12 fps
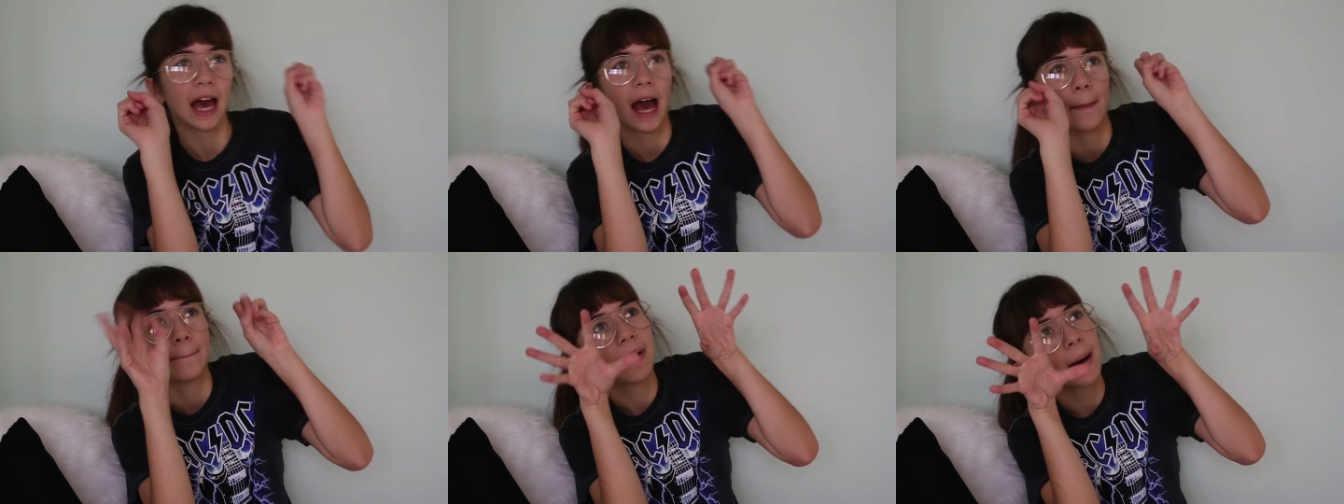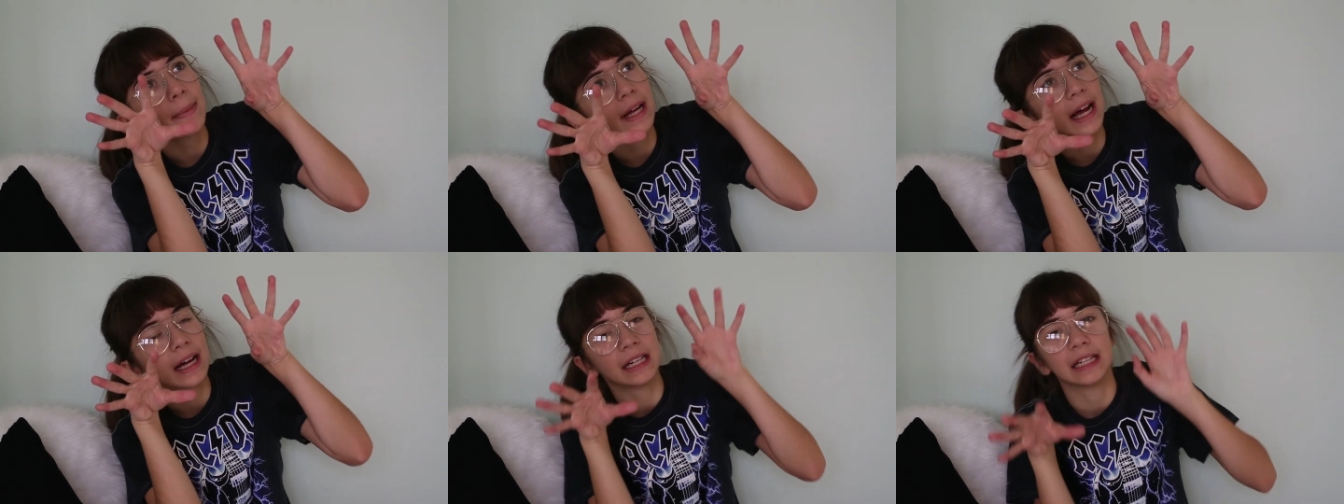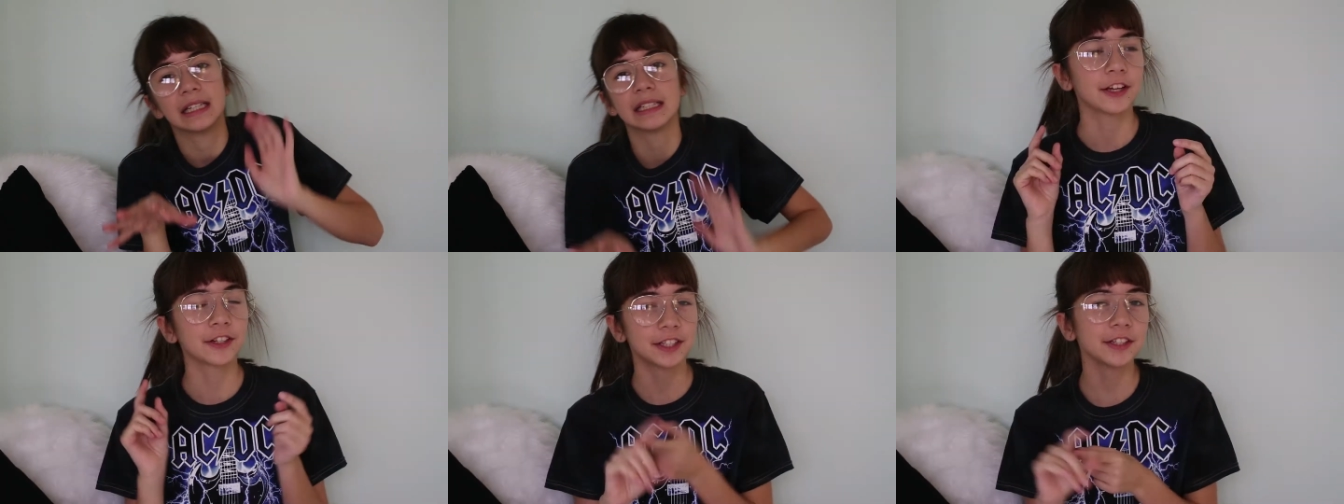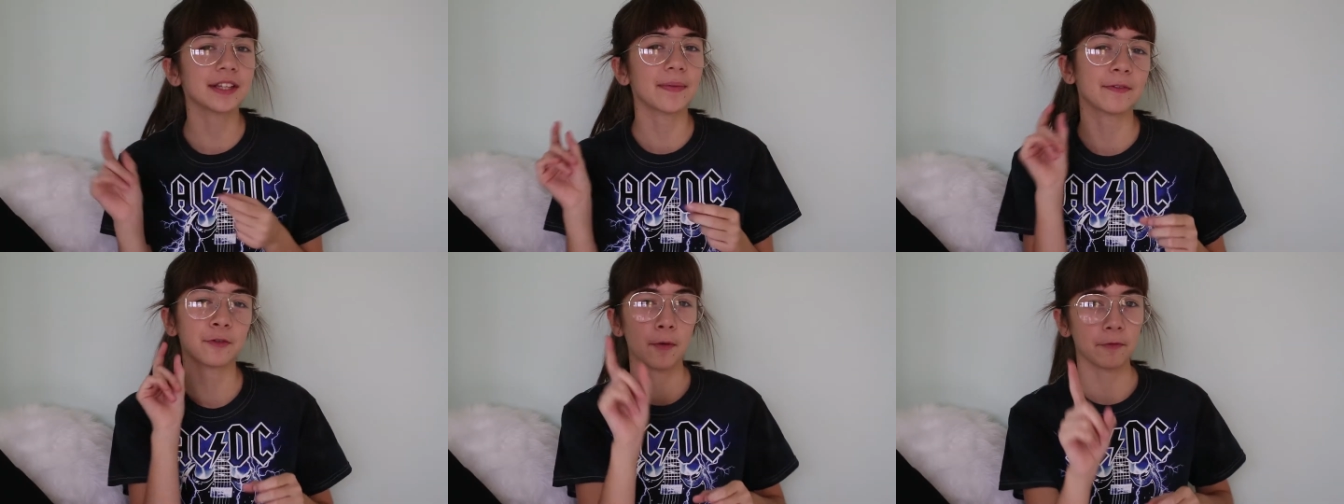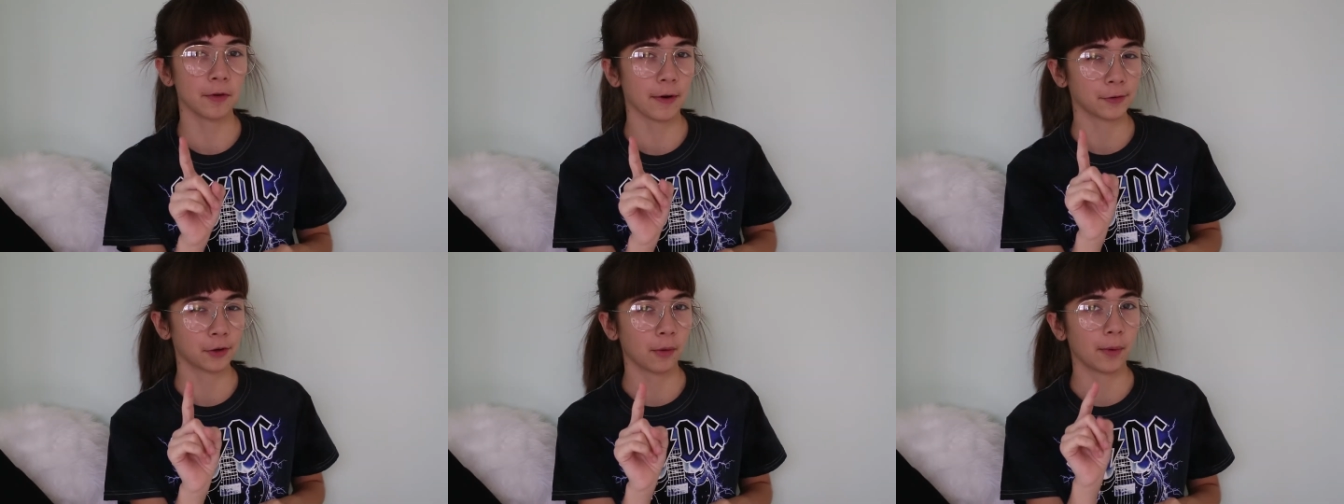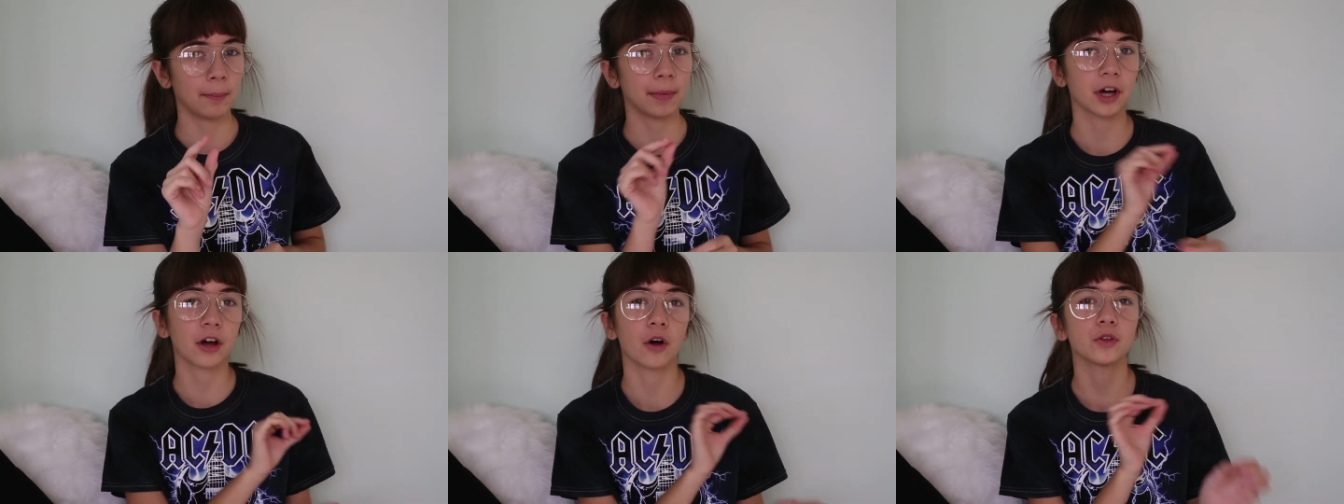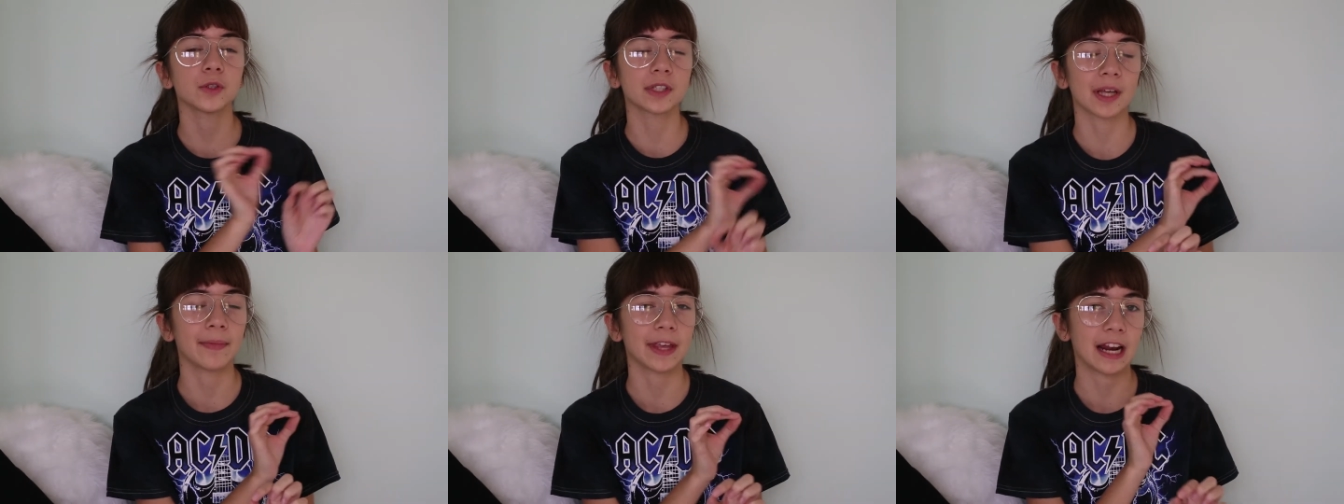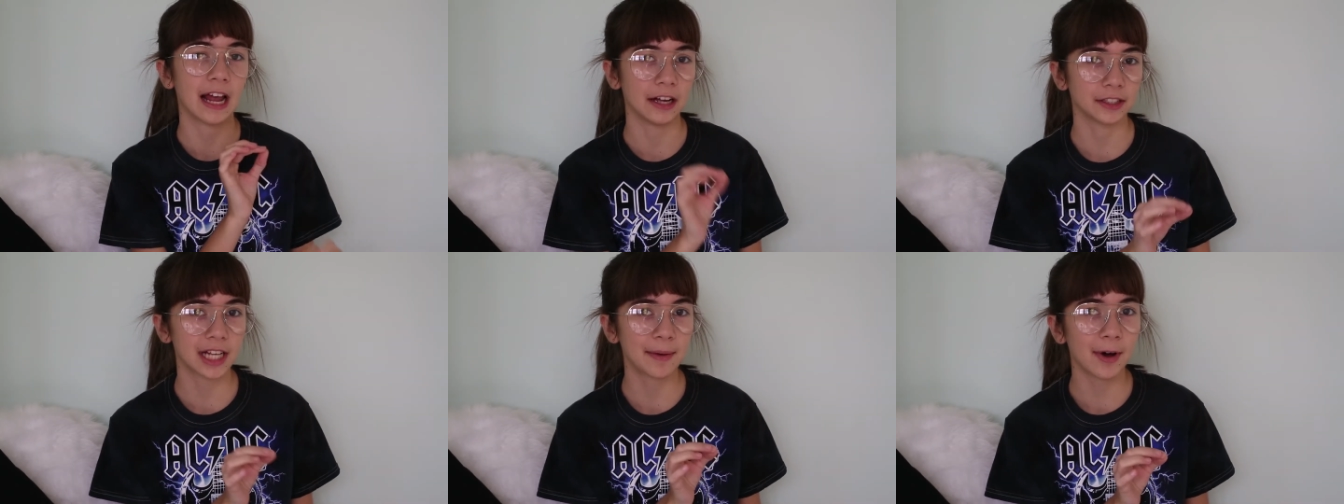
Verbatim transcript: A pop-up color. There's still something from Forever 21, but goes with something else I